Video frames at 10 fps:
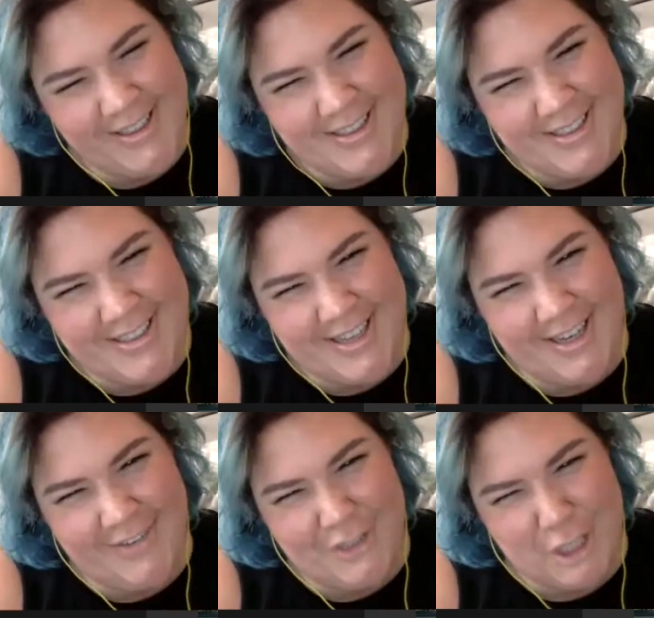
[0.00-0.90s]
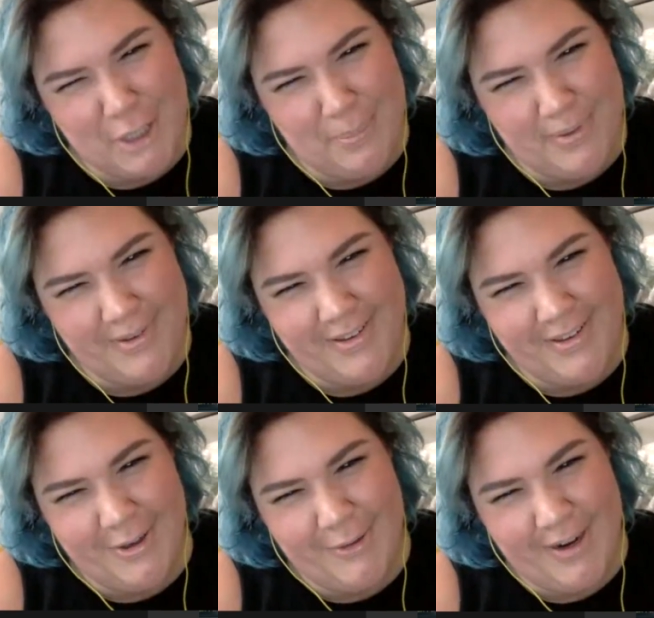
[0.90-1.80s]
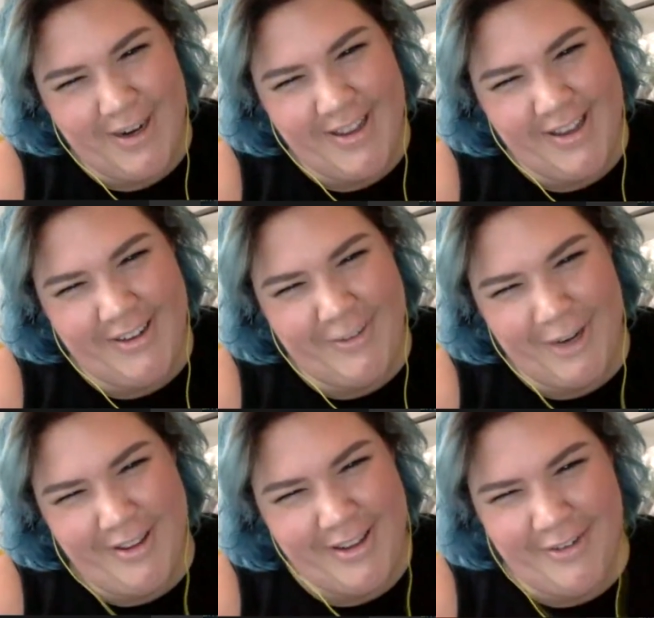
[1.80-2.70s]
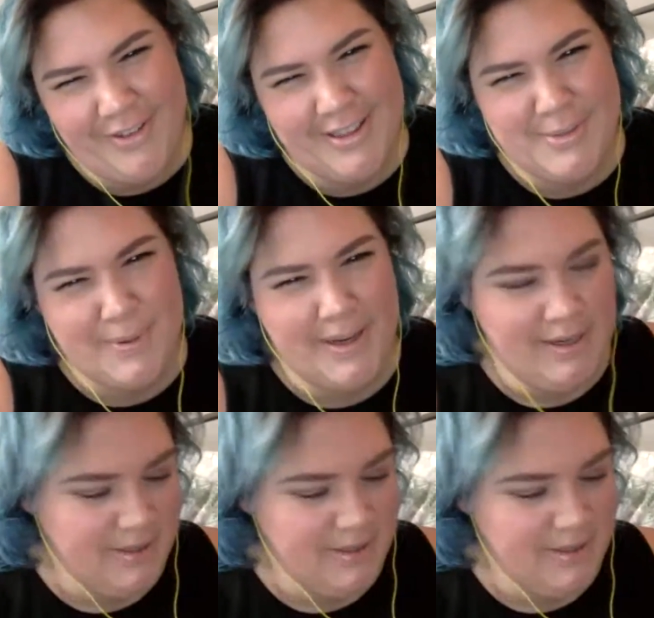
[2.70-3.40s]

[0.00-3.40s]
This is kind of cheap. Why are they doing this way?